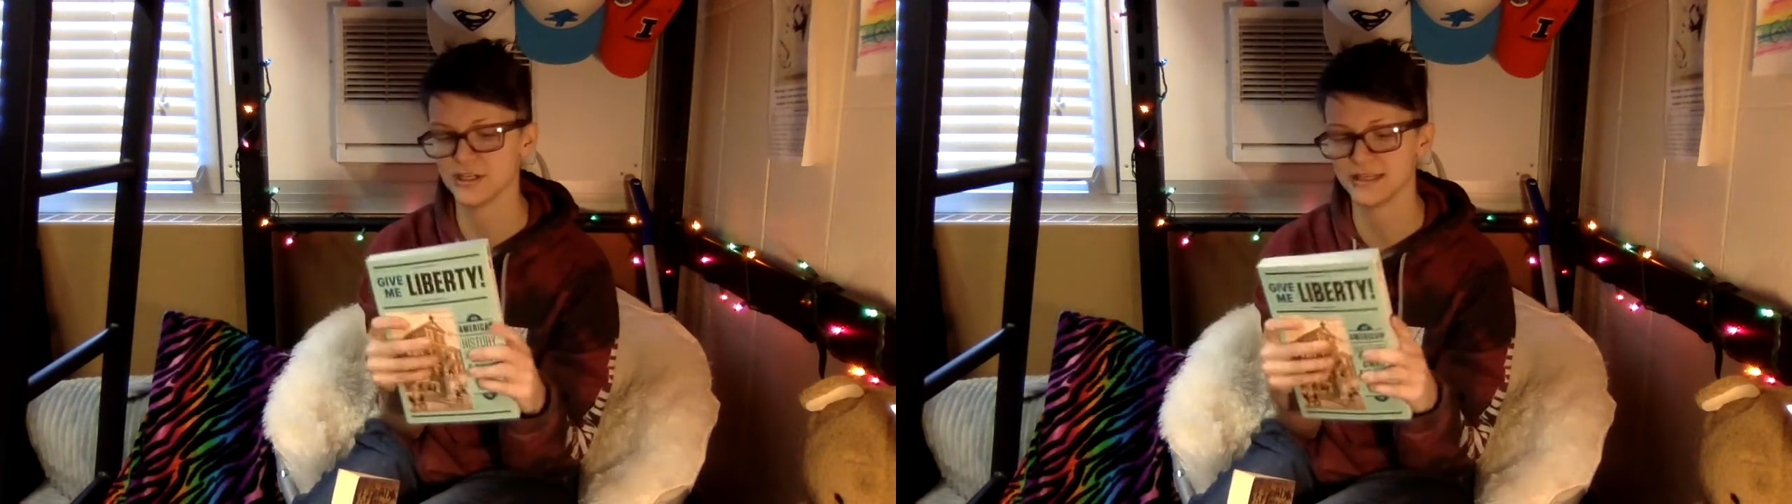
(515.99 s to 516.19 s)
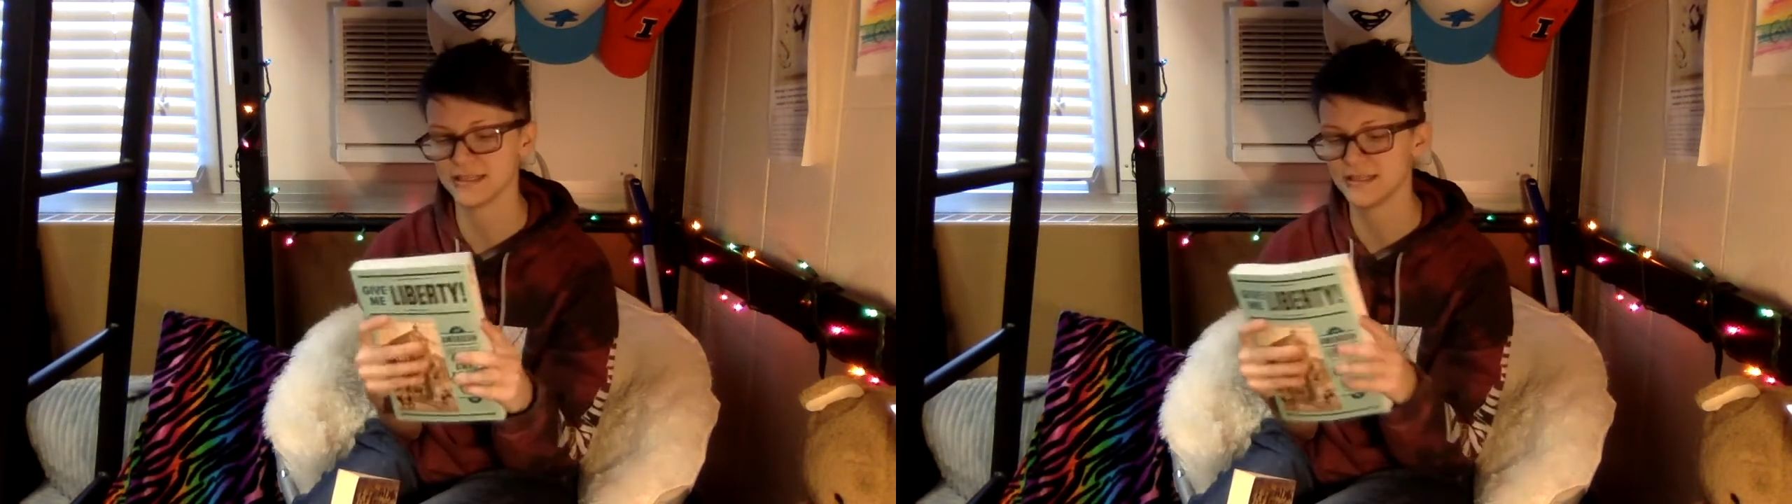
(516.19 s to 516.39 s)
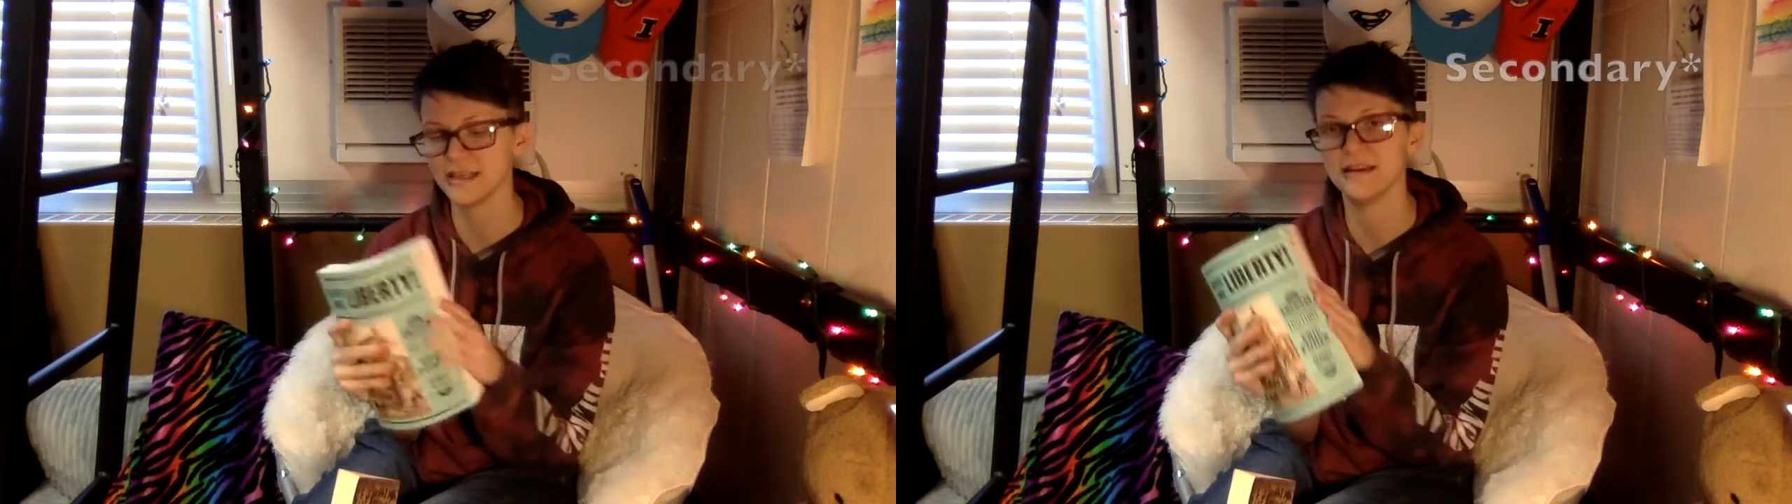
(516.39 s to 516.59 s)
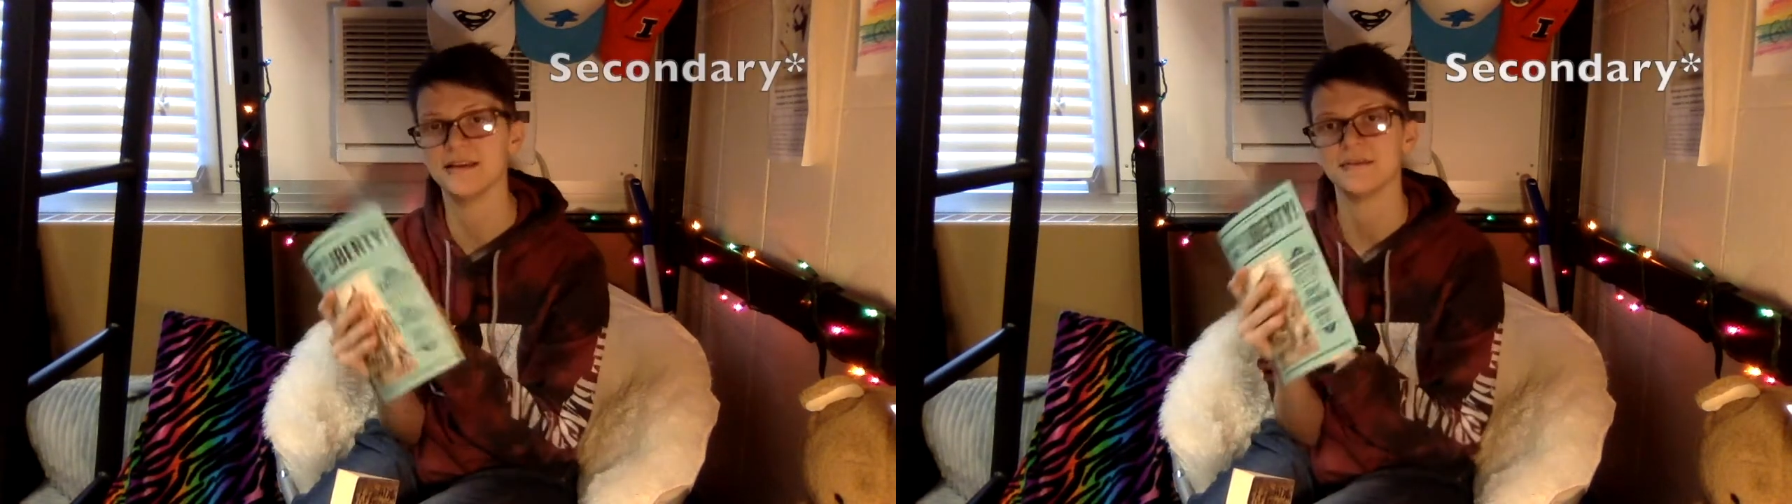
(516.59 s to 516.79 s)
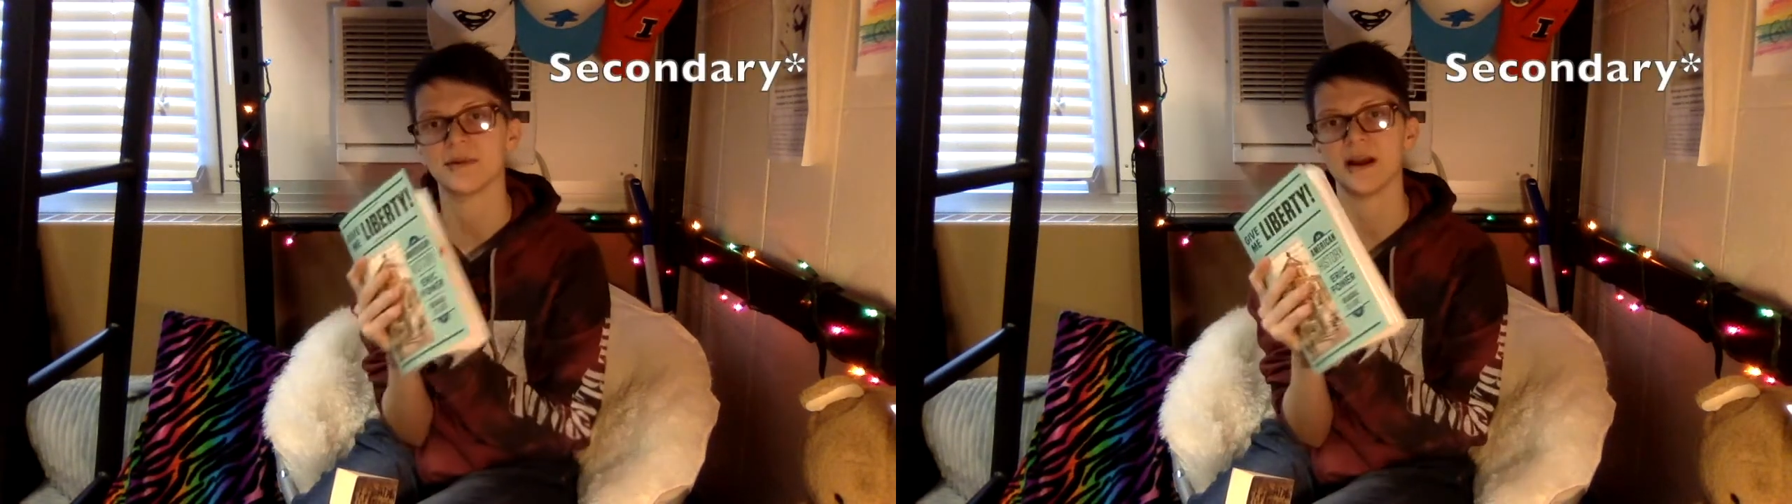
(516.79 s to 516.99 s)
is the
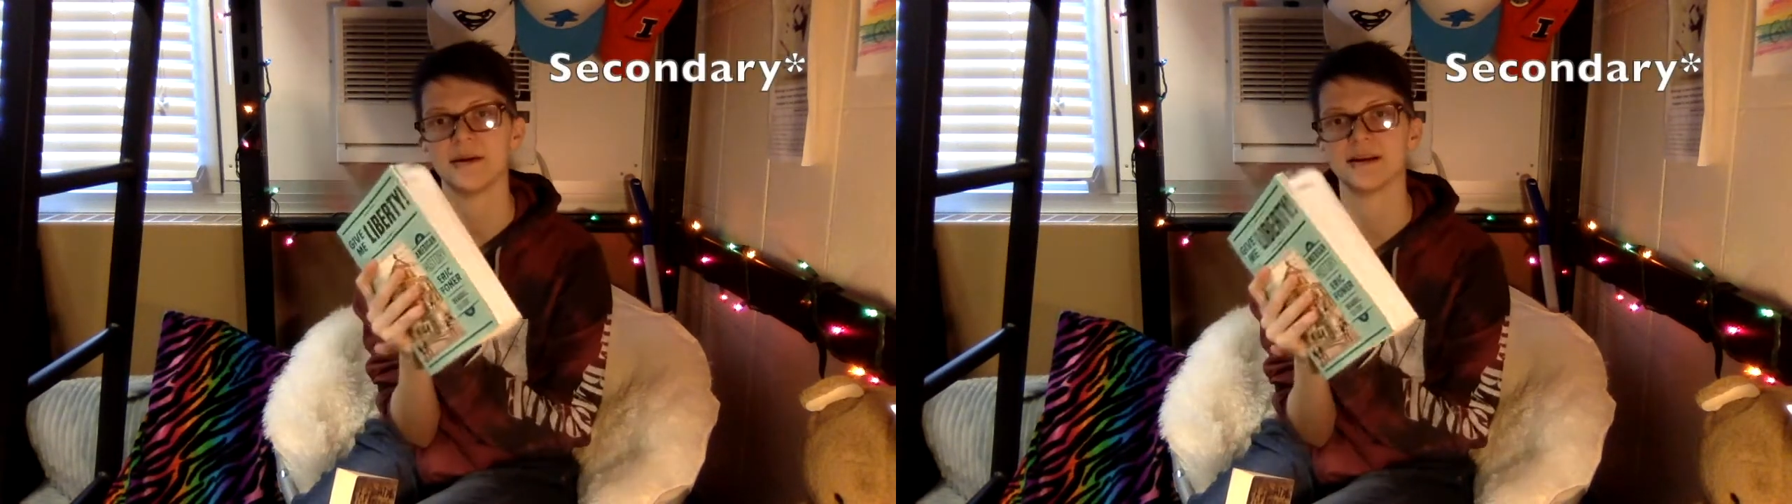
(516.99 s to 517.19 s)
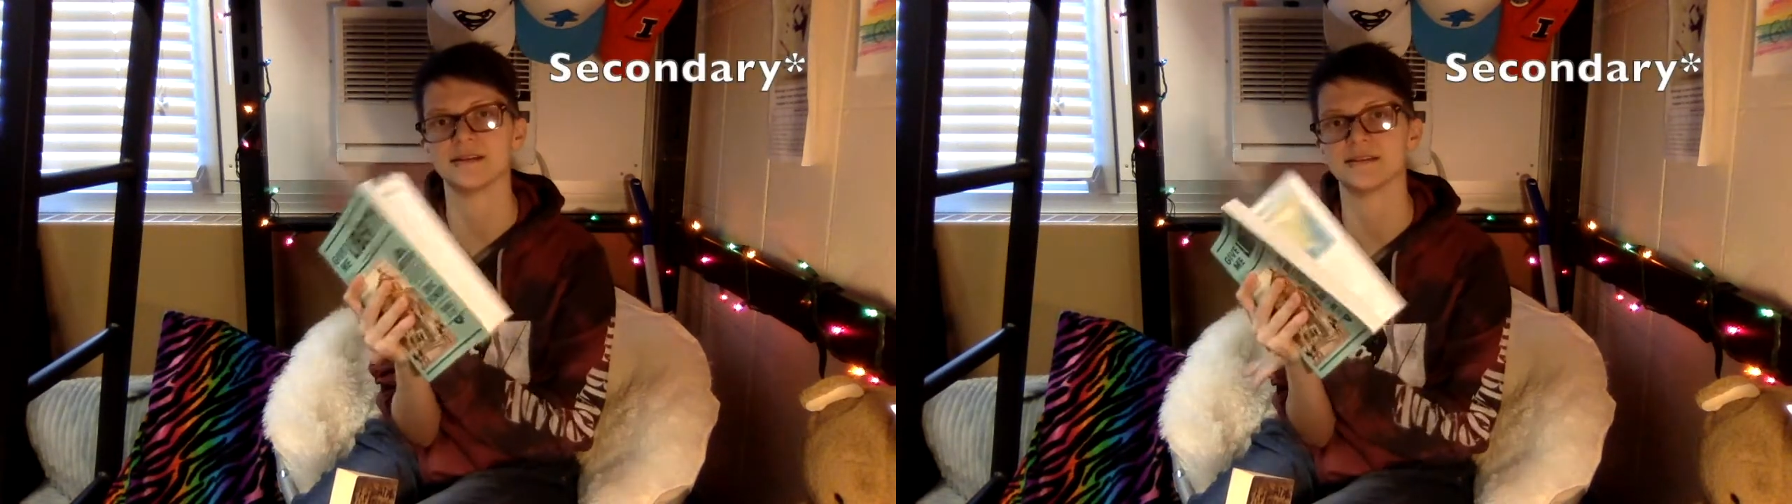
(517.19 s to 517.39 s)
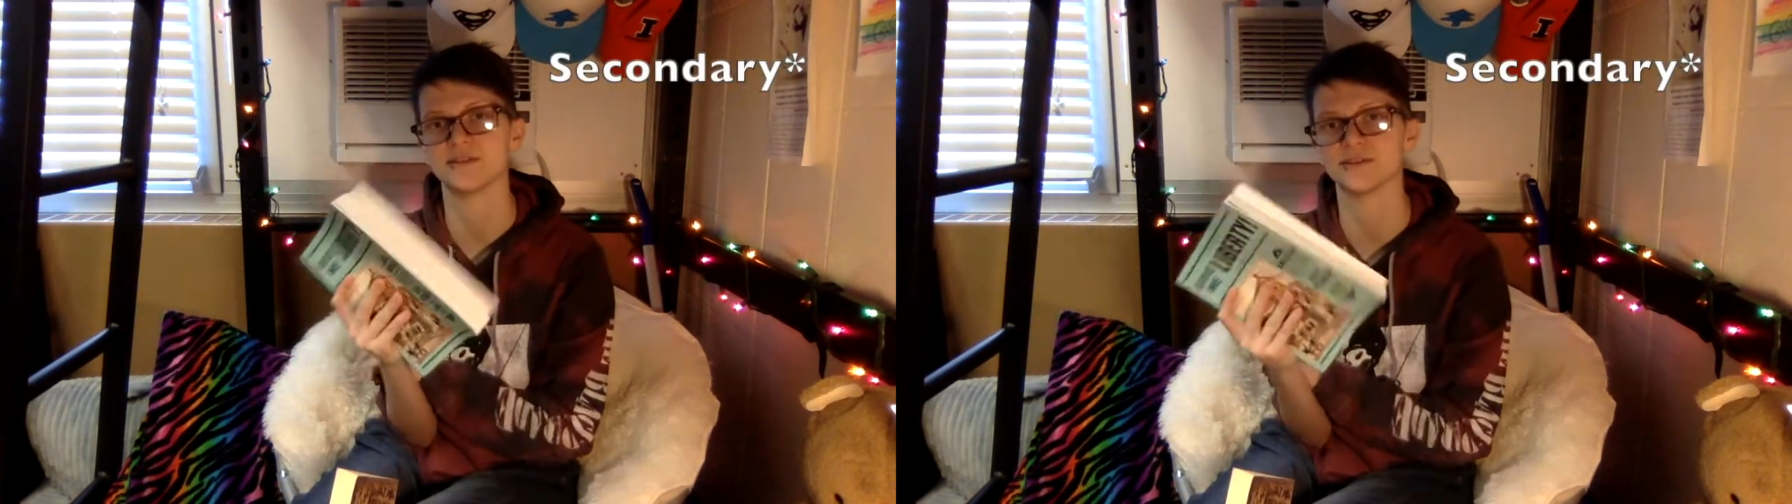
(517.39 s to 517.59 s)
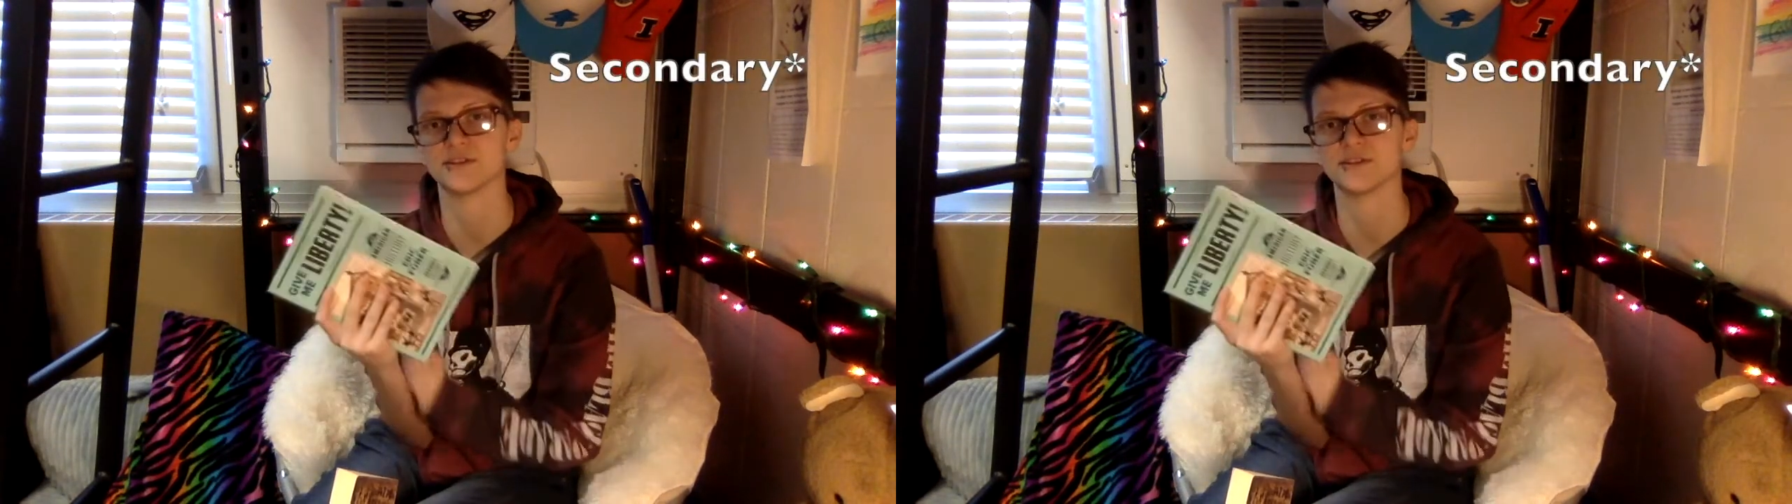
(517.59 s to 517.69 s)
primary source,